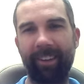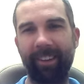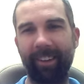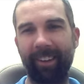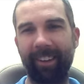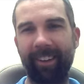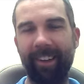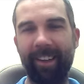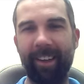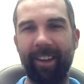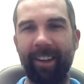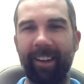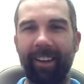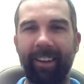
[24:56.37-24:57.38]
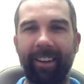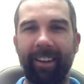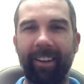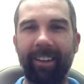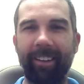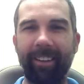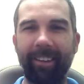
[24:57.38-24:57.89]
3.
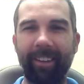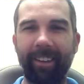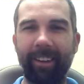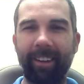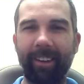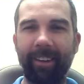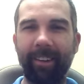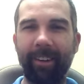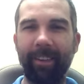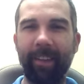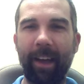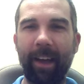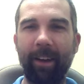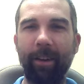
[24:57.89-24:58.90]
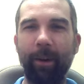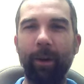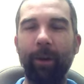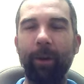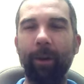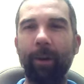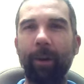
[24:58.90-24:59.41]
like that, uh, like that, you know,
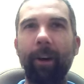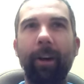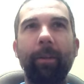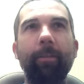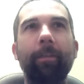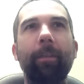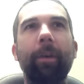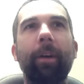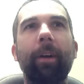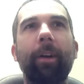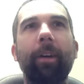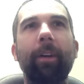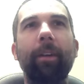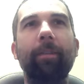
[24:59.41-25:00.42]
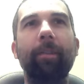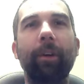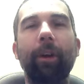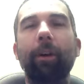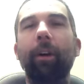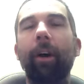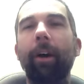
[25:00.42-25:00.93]
a little um, uh,
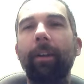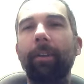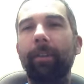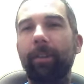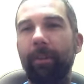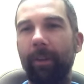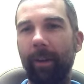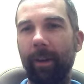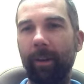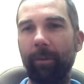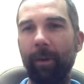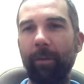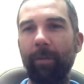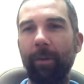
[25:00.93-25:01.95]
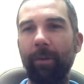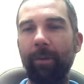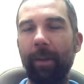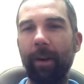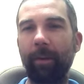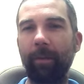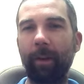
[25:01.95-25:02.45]
Vanilla Ice uh, reference
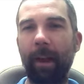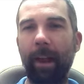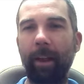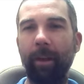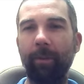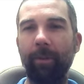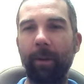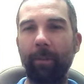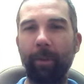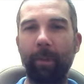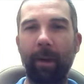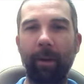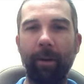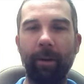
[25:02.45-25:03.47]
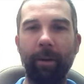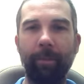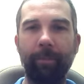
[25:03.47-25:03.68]
there, hang you from the balcony.